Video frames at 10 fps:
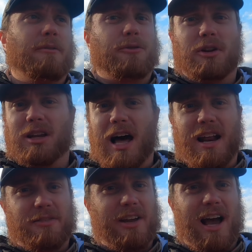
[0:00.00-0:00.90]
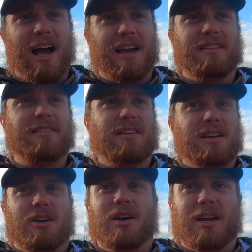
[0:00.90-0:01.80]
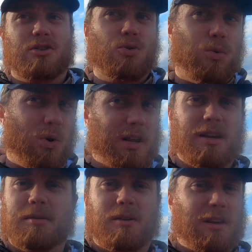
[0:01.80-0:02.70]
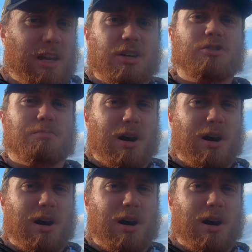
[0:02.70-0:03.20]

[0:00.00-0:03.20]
For a lot of guys, you know, a 20-inch